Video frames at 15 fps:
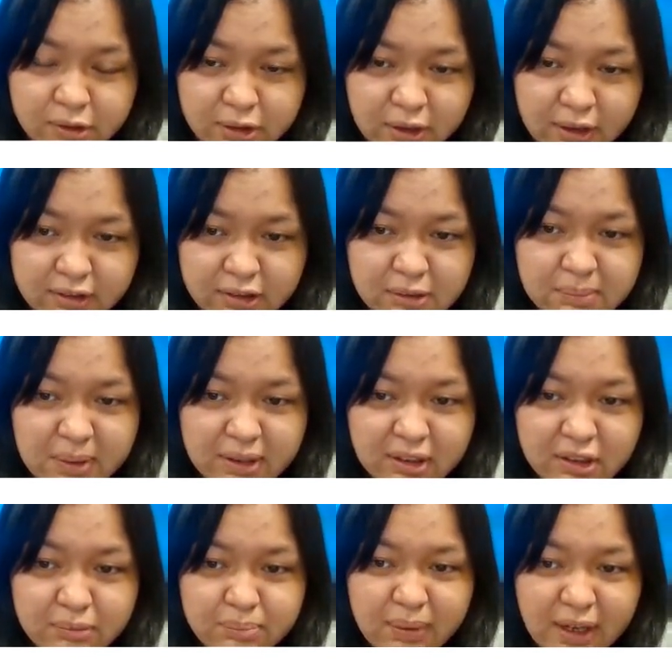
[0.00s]

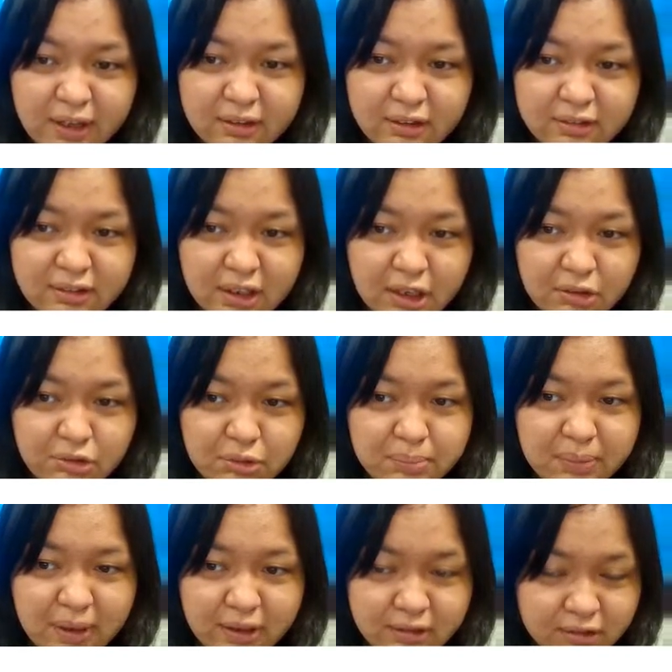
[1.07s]
estimated by the secondary
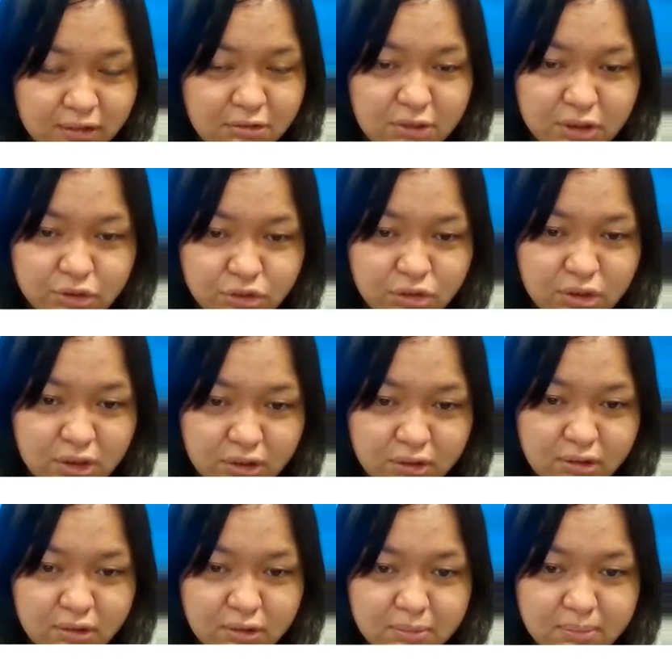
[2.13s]
path, which
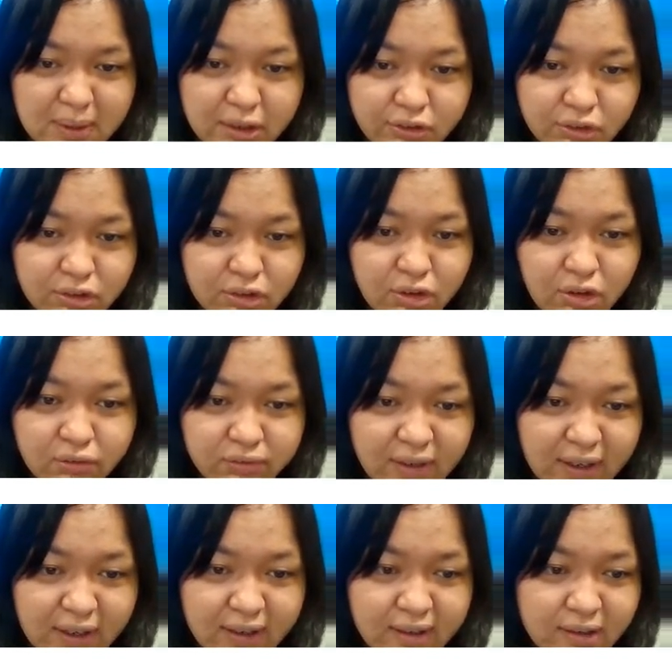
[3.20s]
is measured
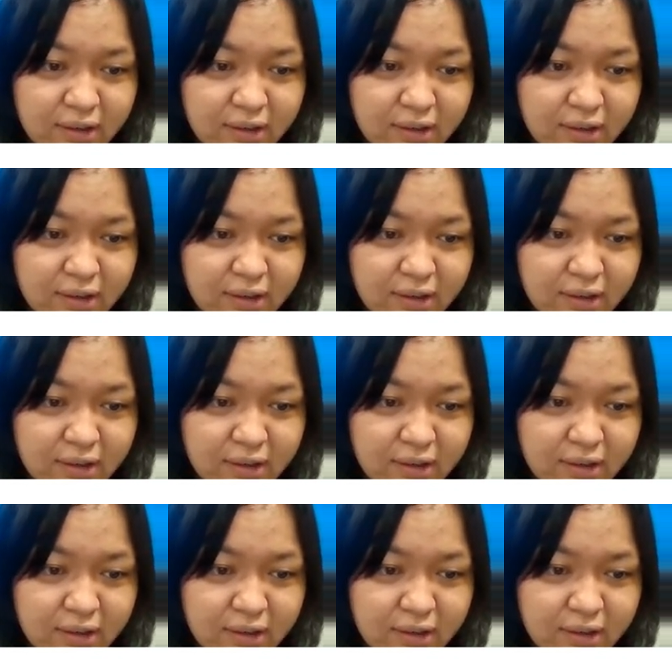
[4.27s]
offline.